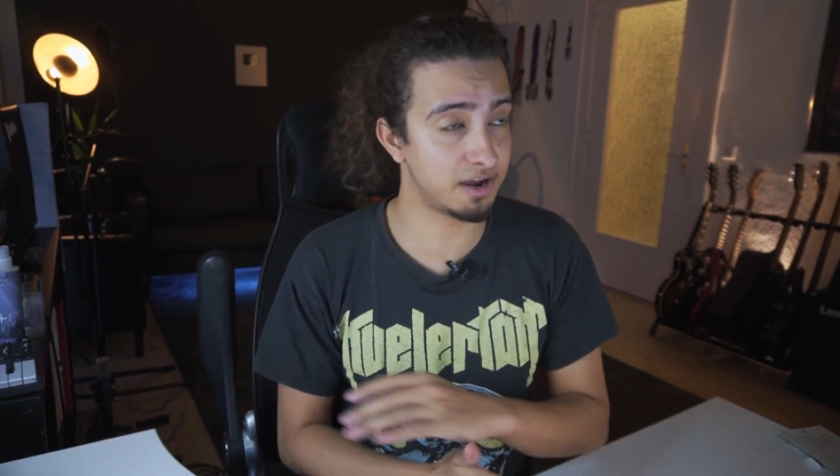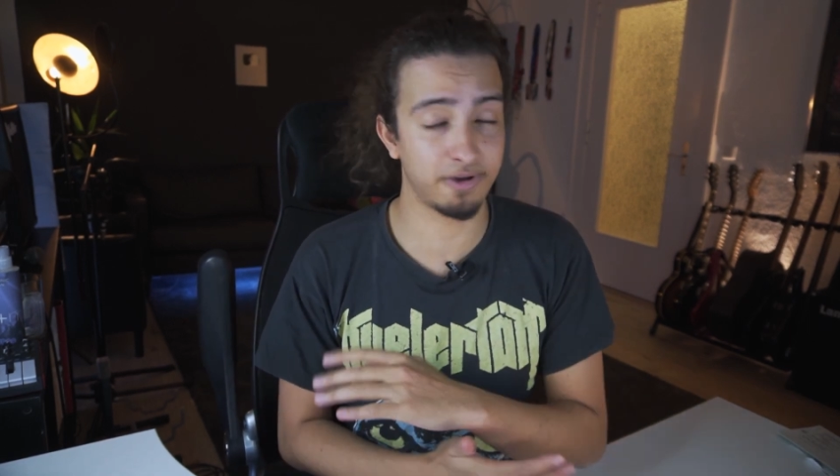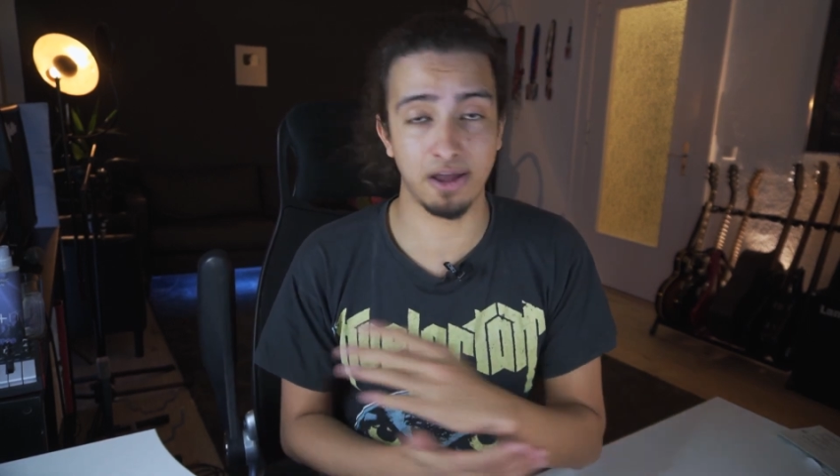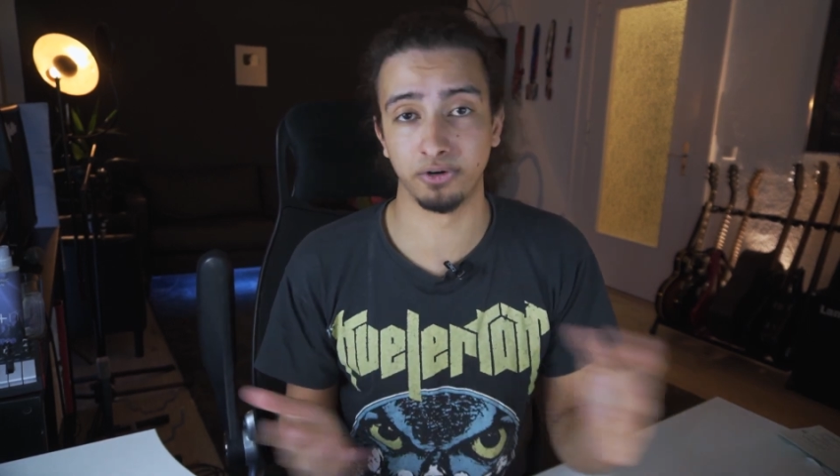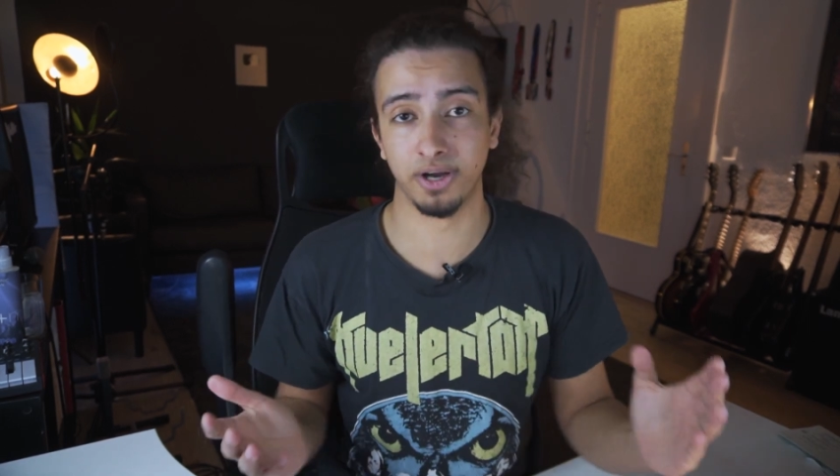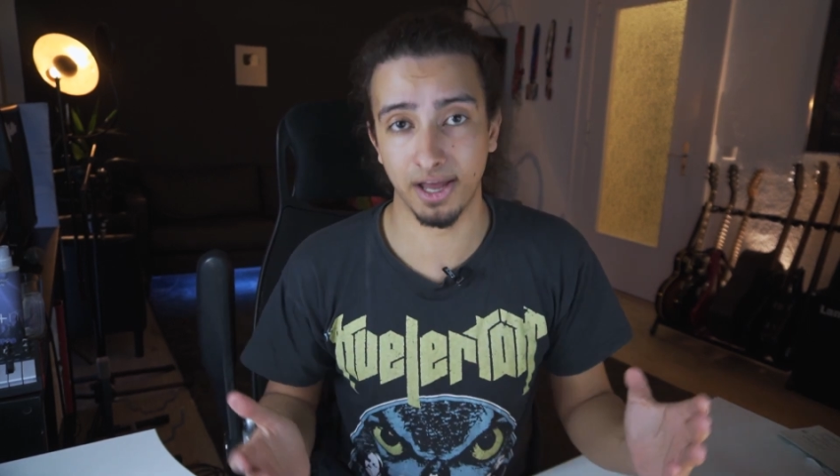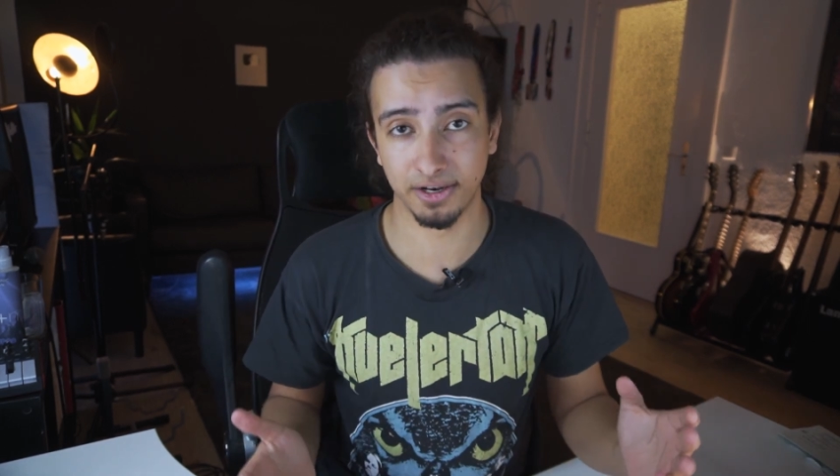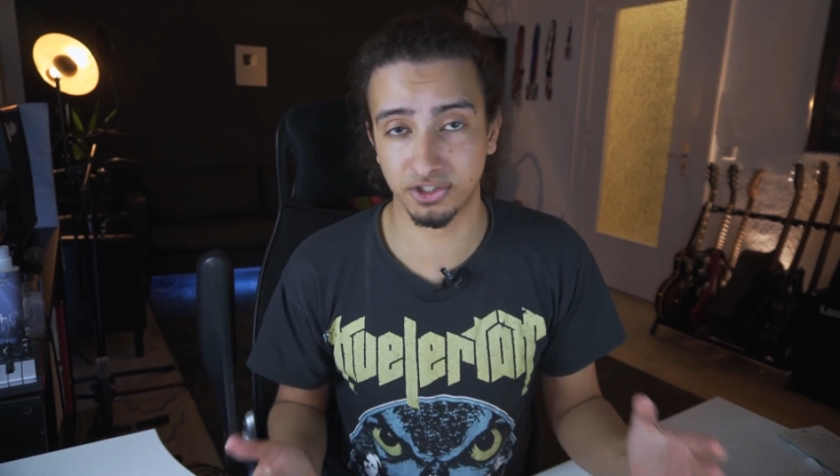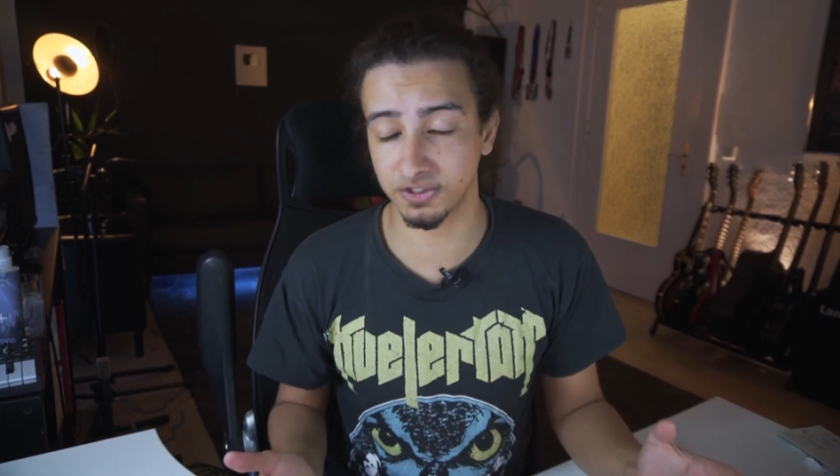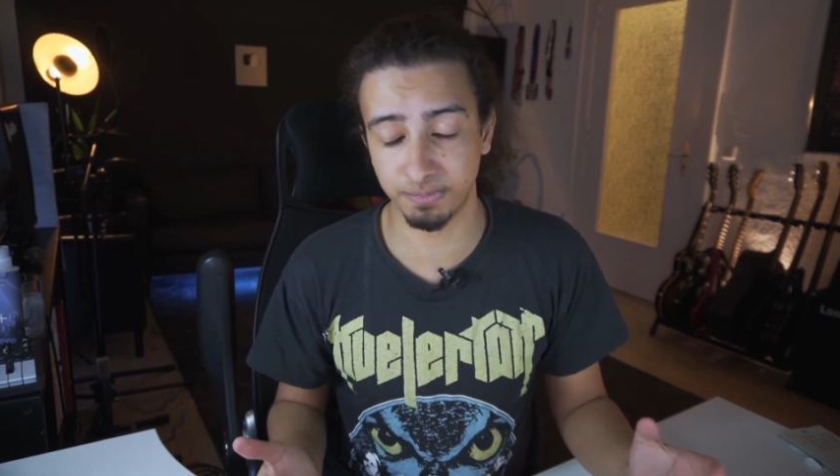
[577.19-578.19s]
I've ever
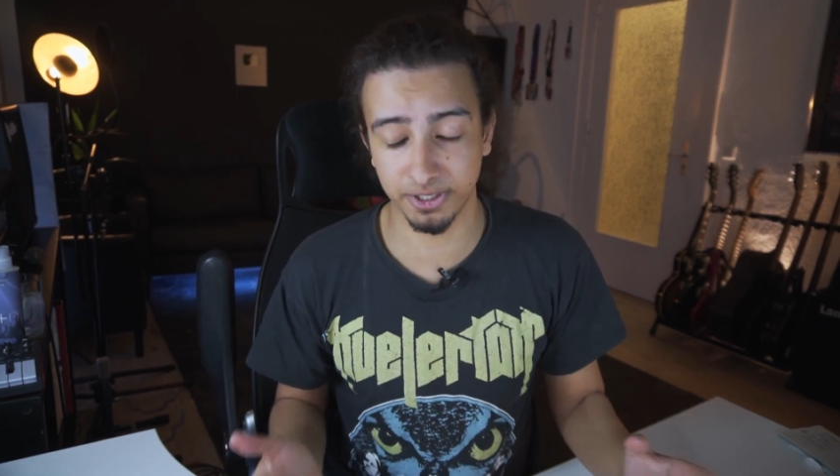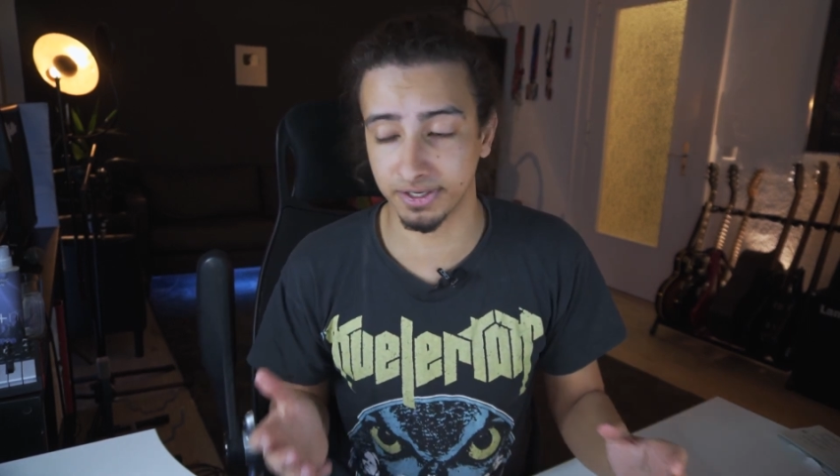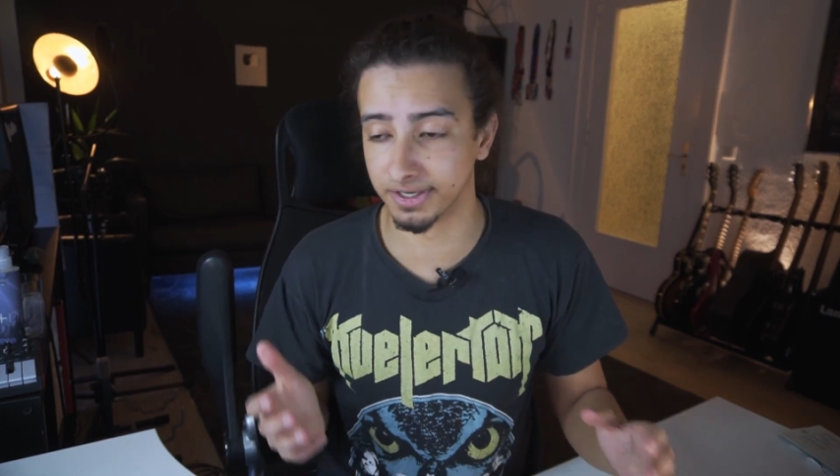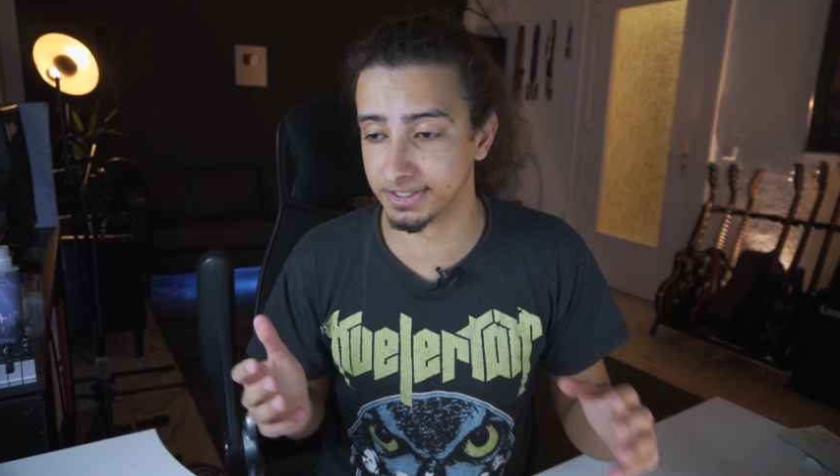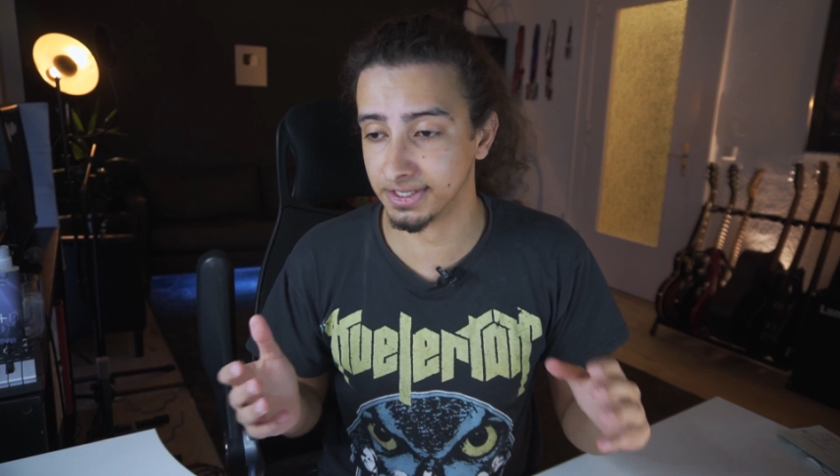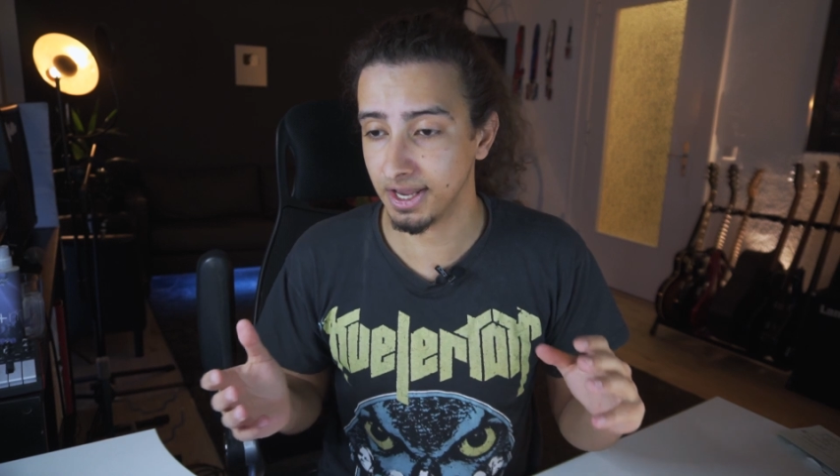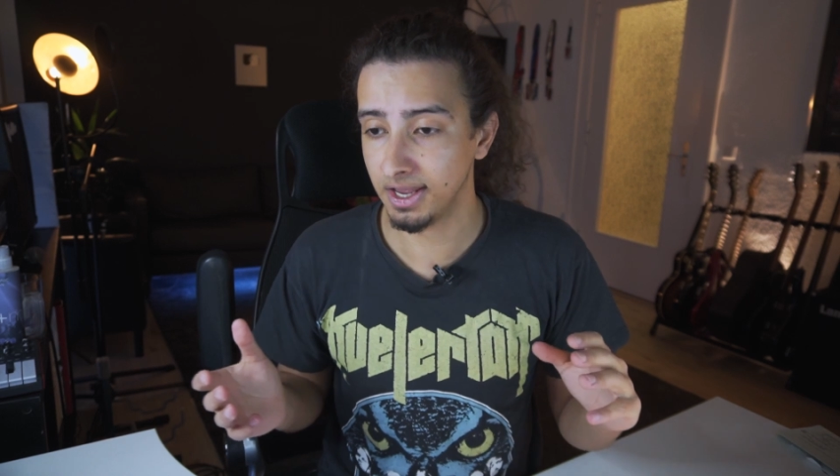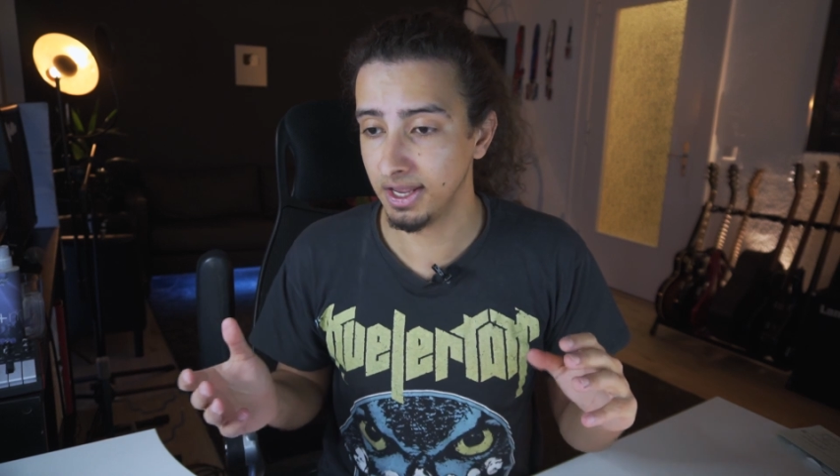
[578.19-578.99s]
had, just because